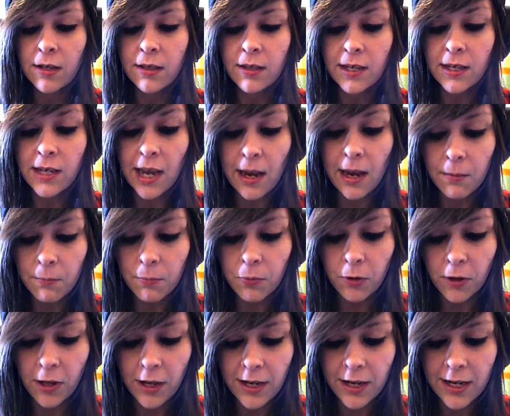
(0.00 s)
the
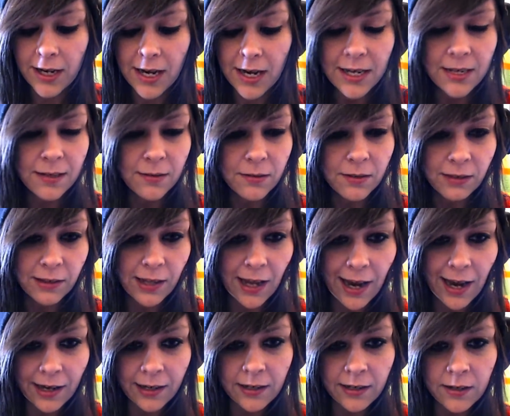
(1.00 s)
gameplay and
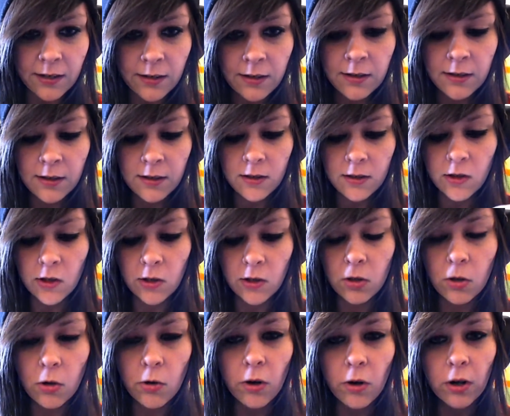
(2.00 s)
lack the
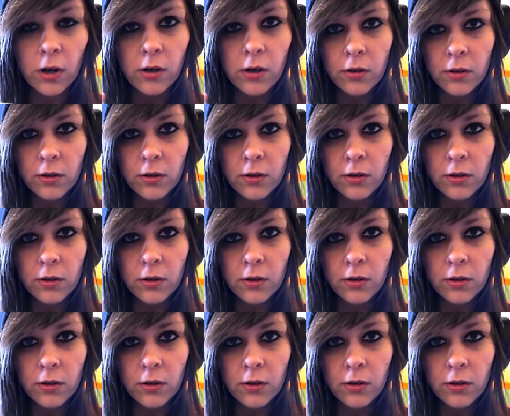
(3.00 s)
lore